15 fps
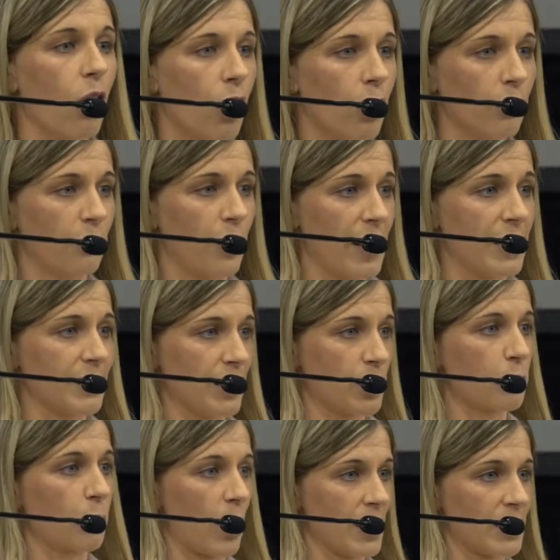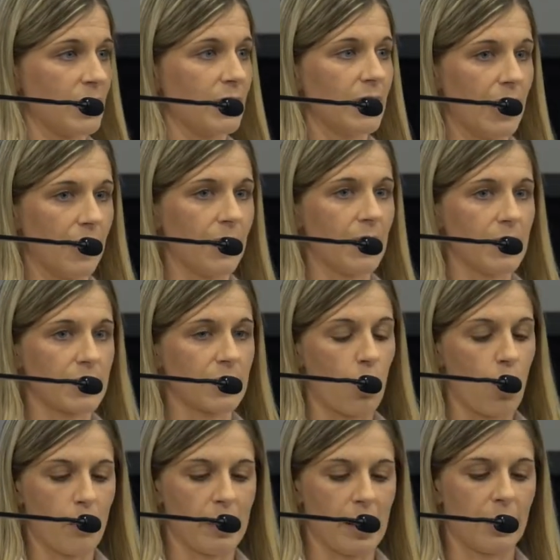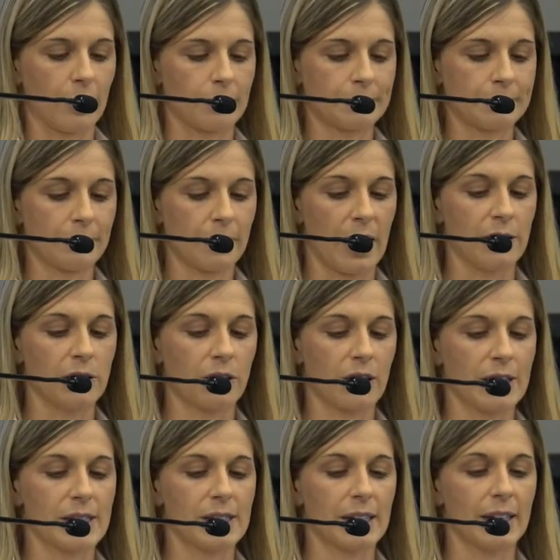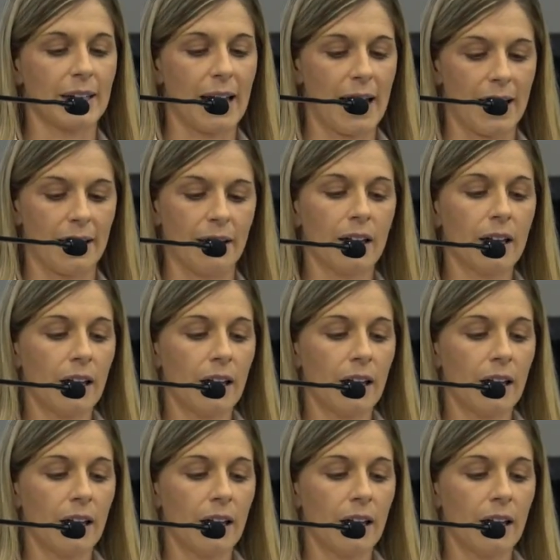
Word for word: all phases present in this compound. And you can see again